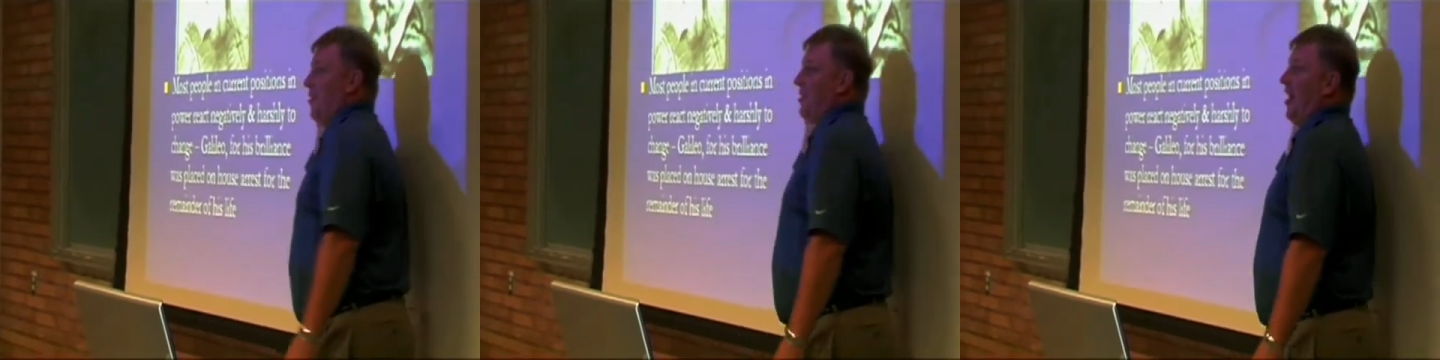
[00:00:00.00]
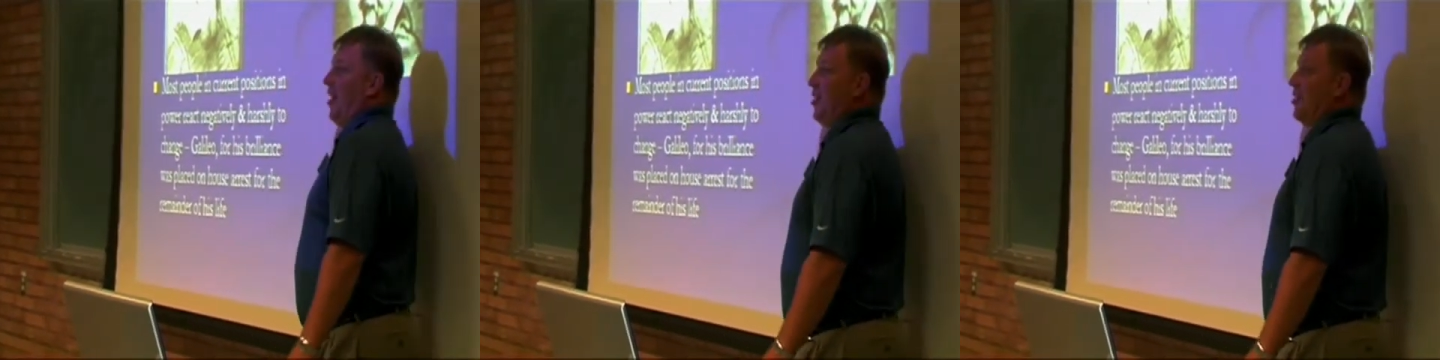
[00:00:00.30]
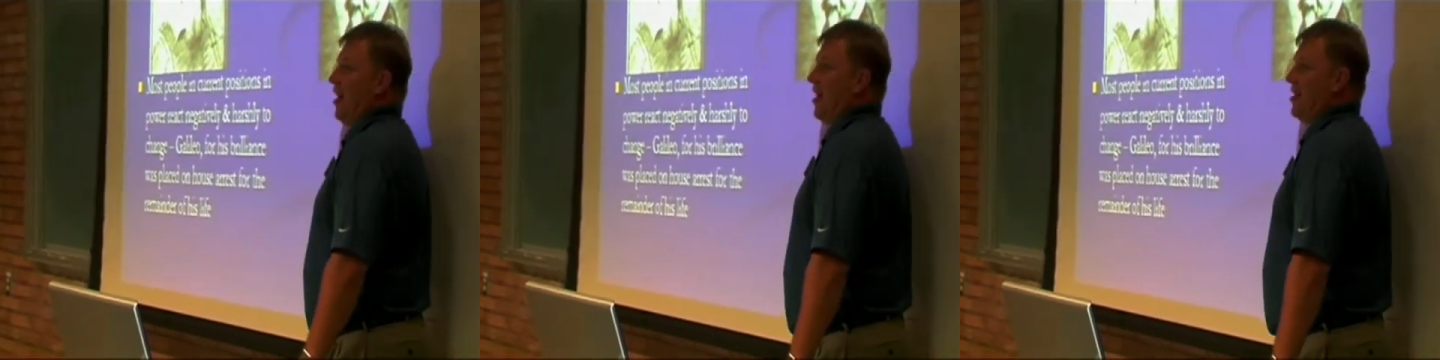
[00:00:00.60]
Brent, this kind
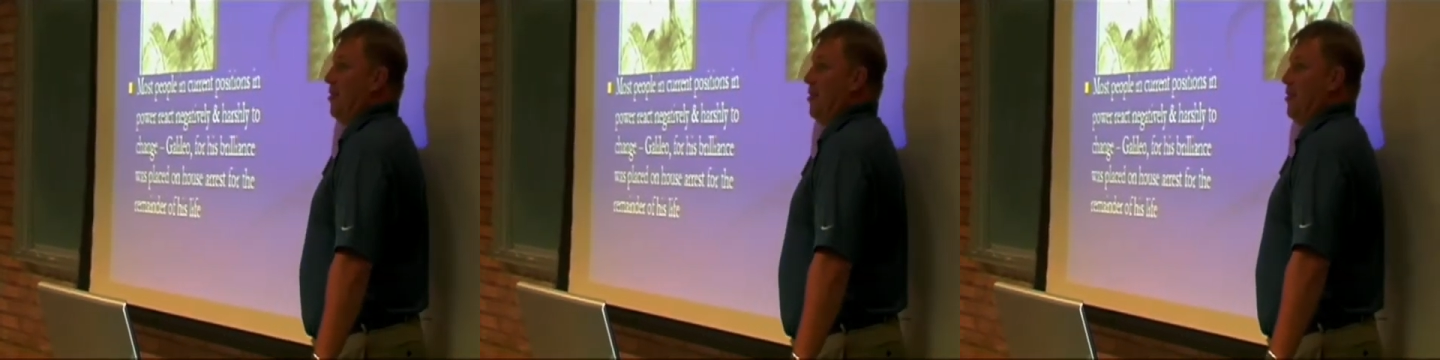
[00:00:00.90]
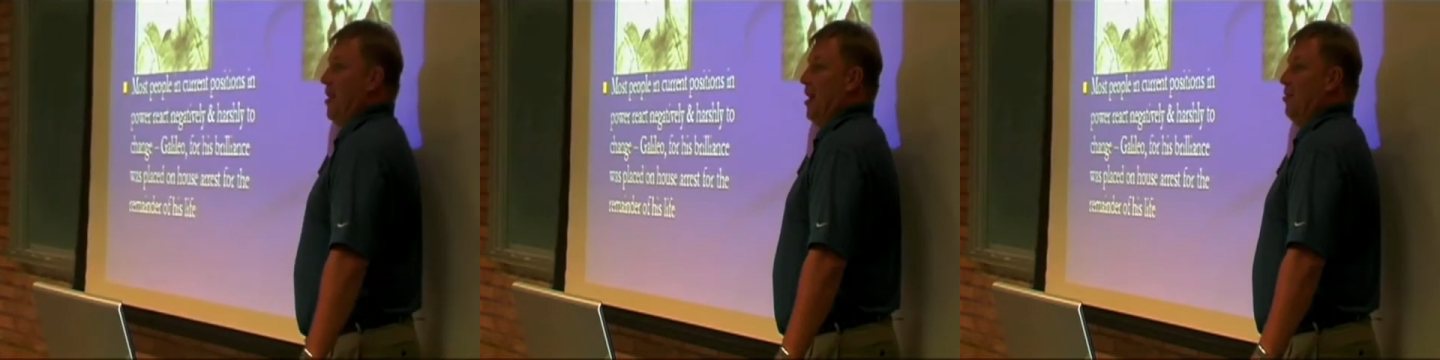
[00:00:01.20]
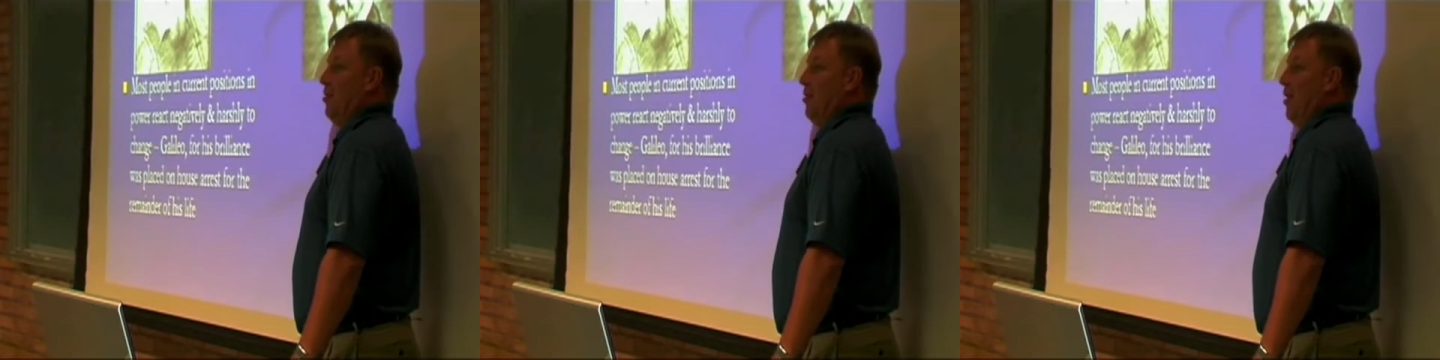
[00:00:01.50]
of looks like some of the
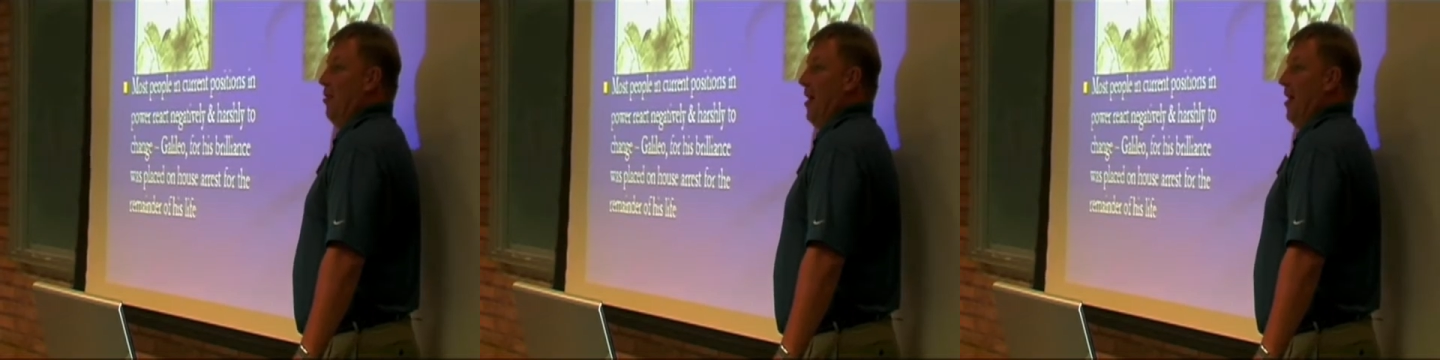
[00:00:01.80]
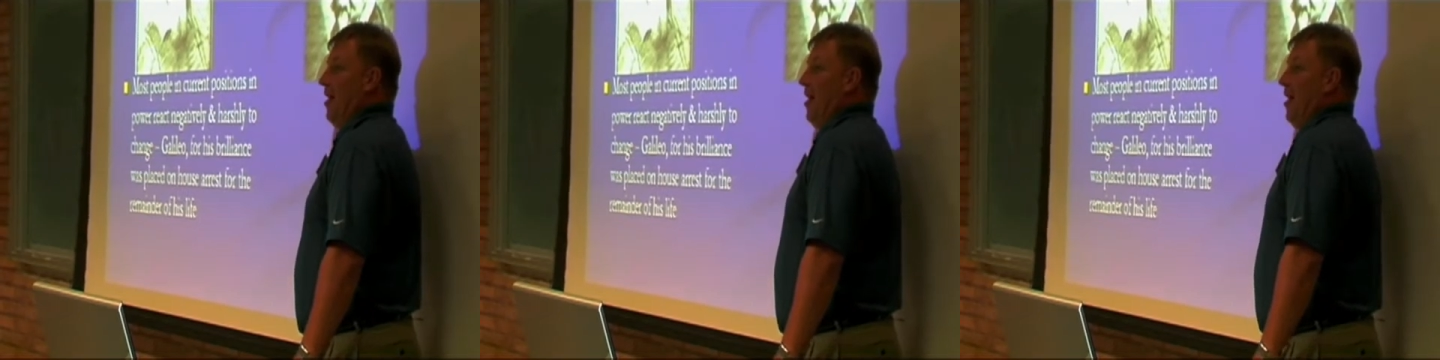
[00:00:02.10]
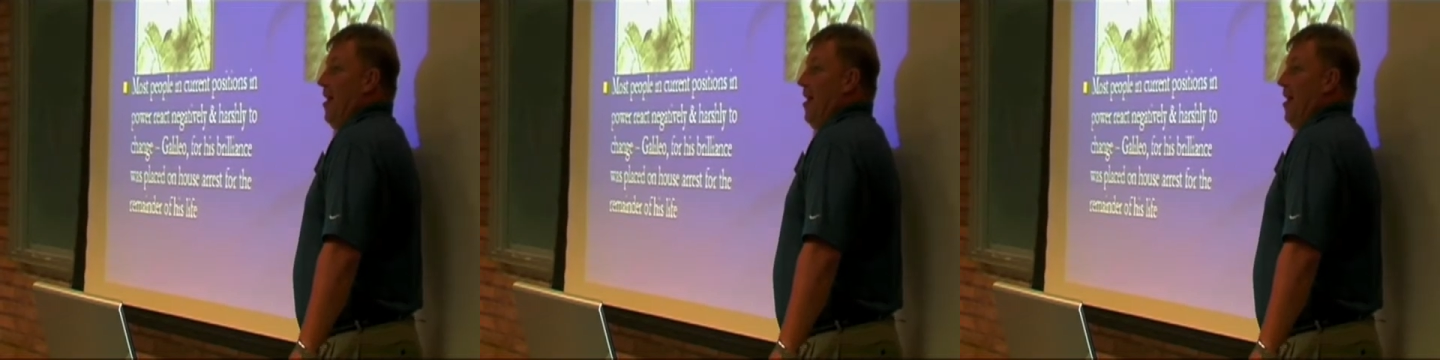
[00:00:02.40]
GMs you know, right?